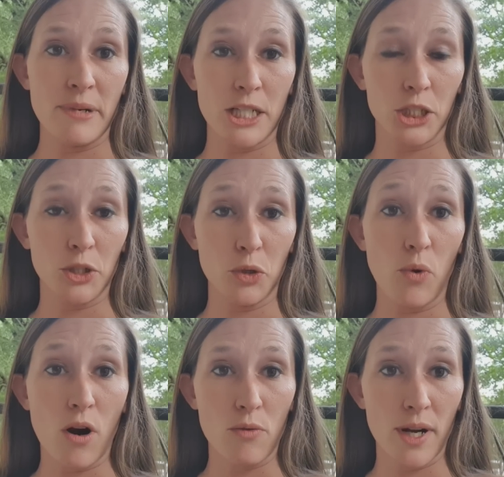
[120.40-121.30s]
making sure you
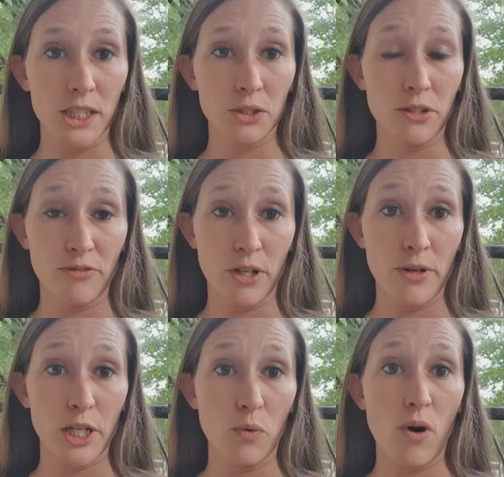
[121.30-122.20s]
are registered to vote
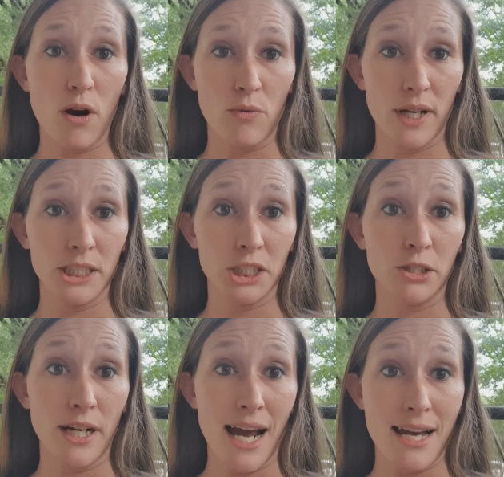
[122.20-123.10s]
and you are
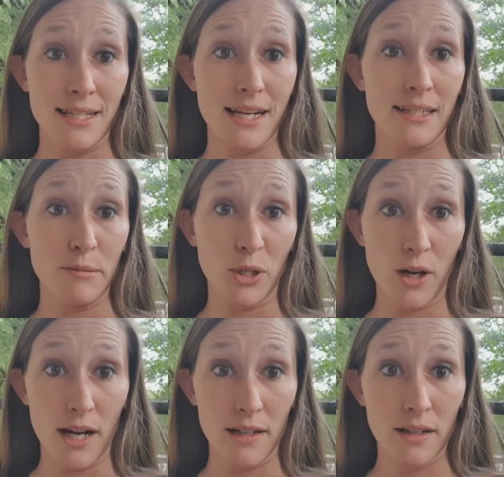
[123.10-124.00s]
registered as a
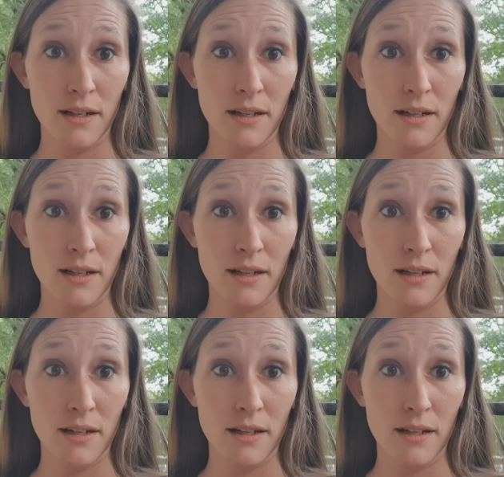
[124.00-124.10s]
Democrat.